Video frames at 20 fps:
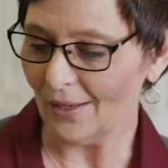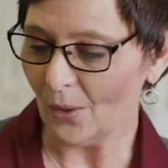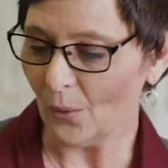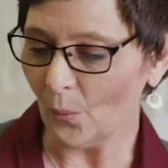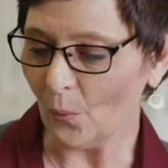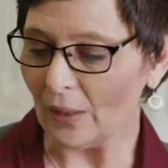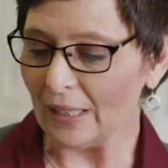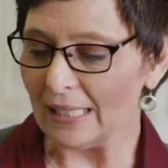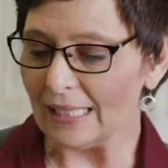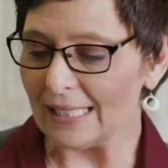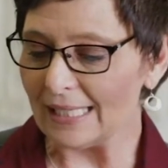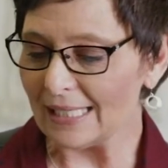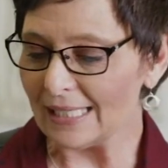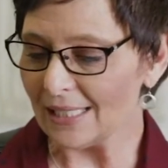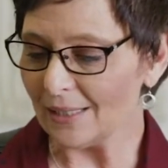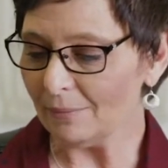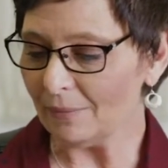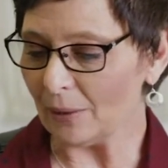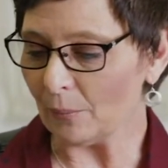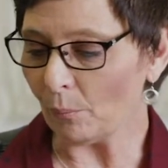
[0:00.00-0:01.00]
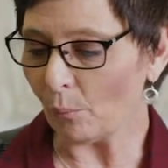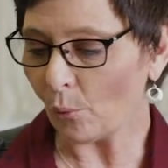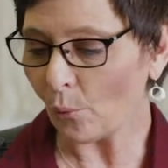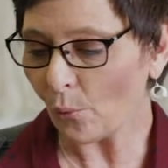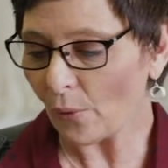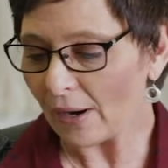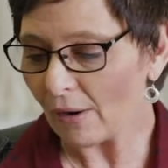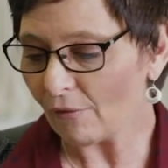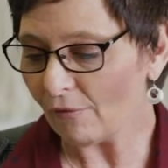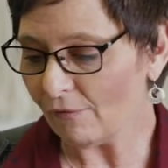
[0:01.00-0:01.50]
we need to be
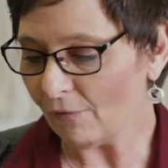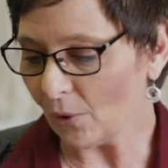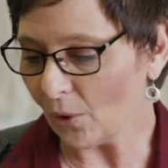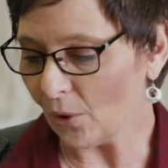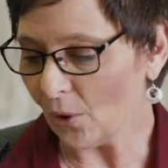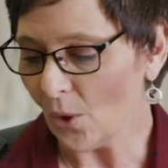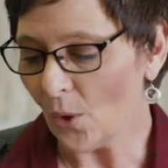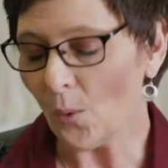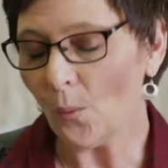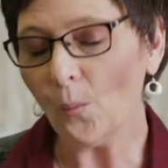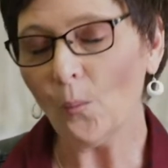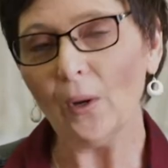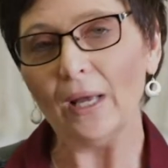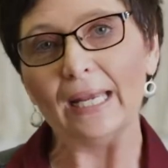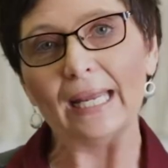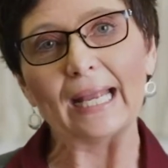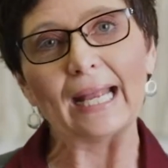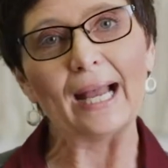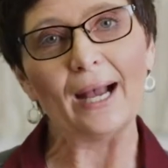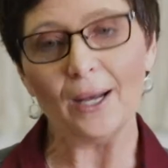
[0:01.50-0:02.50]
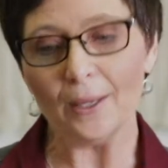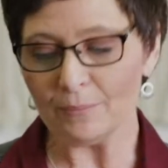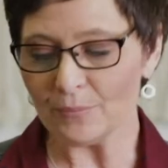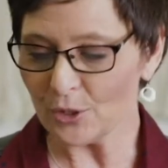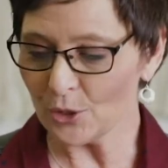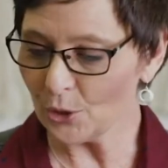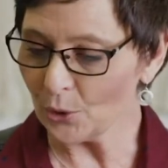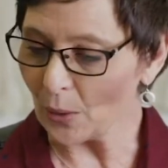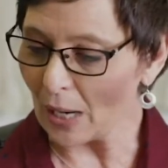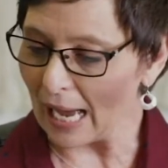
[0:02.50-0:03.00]
prayerful when it
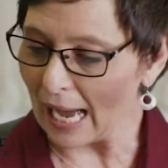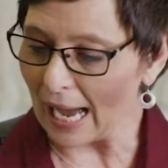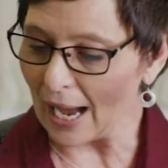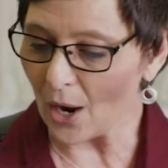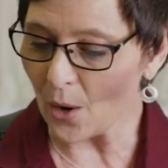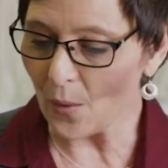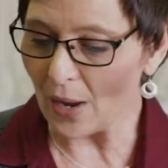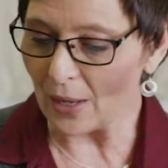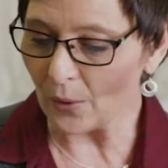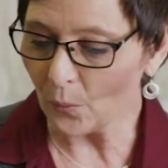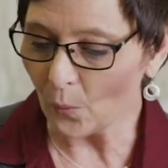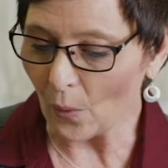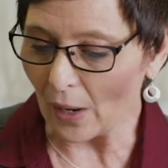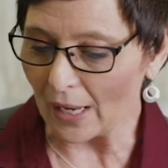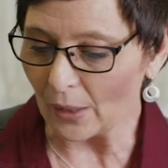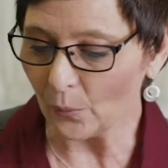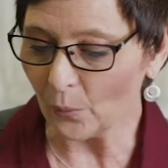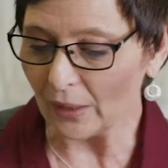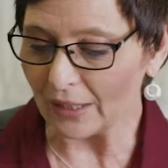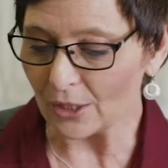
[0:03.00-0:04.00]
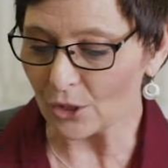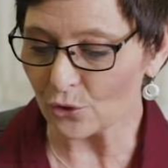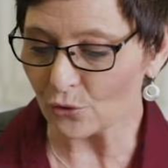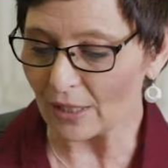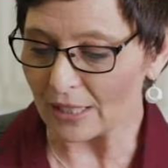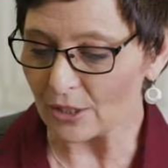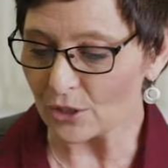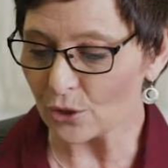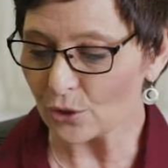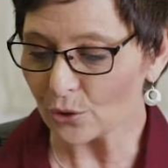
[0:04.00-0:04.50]
comes to how and when we
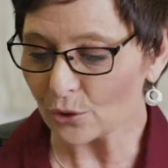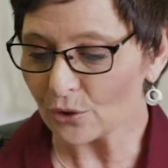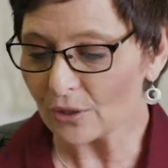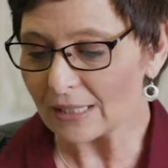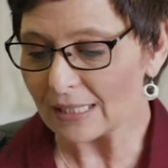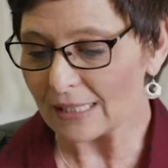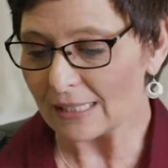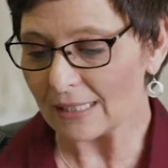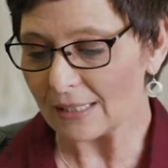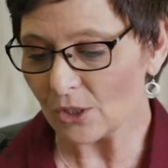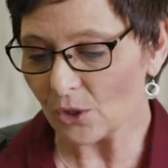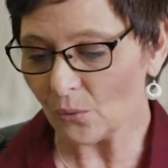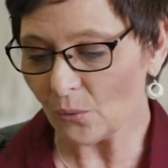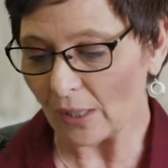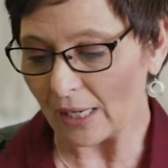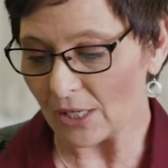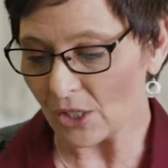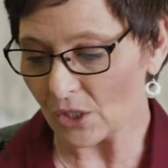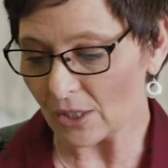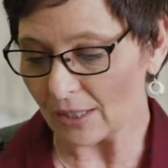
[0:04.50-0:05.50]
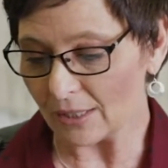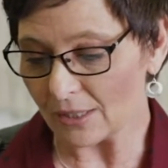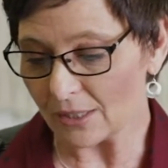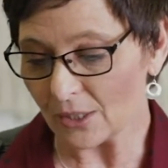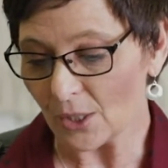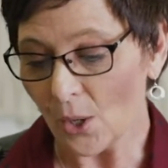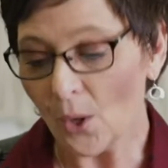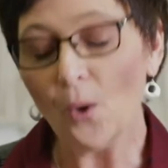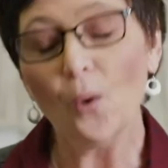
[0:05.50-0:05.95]
address certain situations